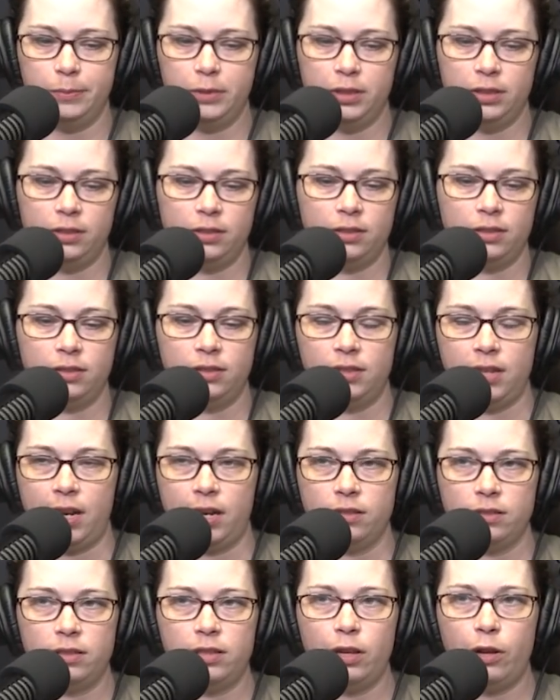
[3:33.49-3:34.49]
just
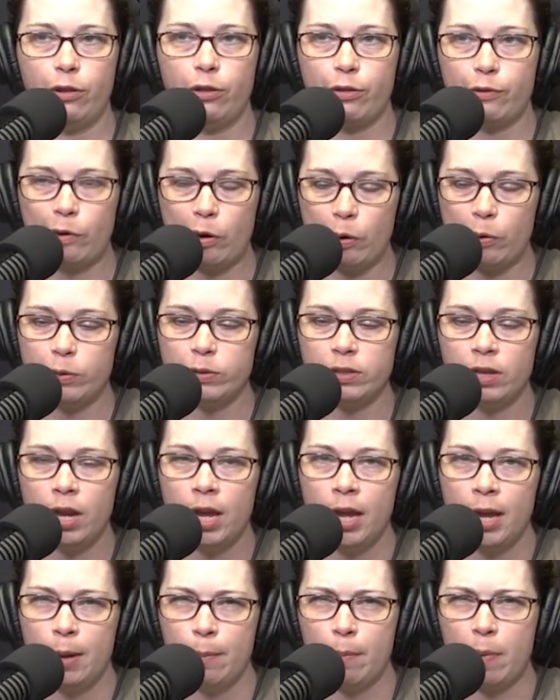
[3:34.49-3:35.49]
standstill throws,
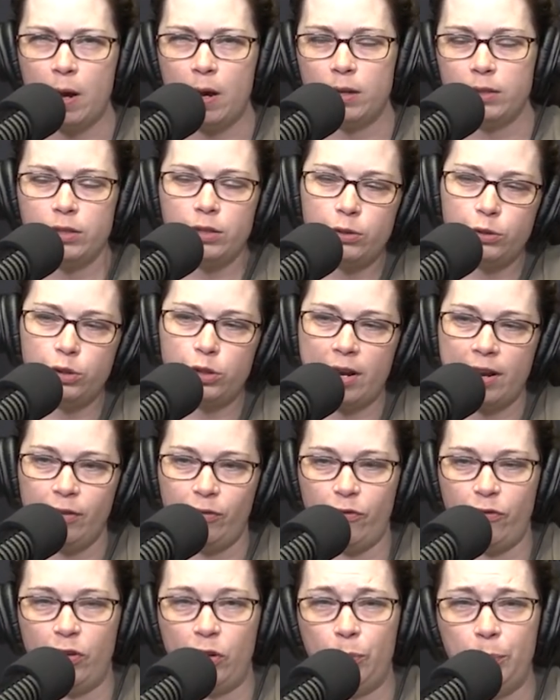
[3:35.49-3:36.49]
but also
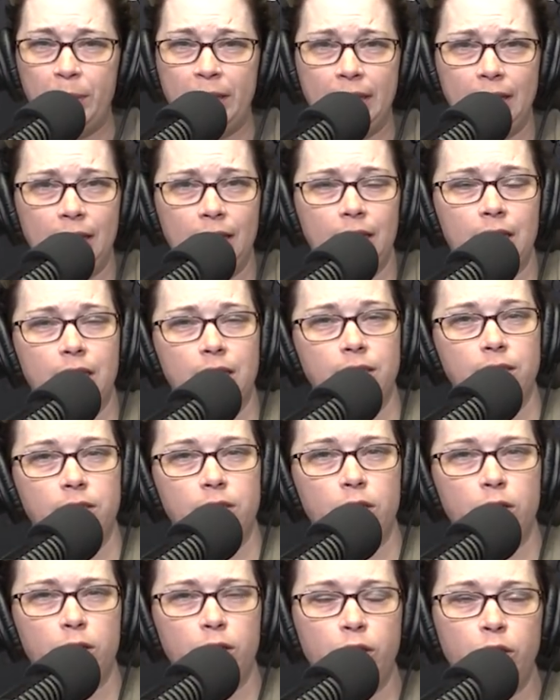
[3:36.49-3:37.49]
try filming it because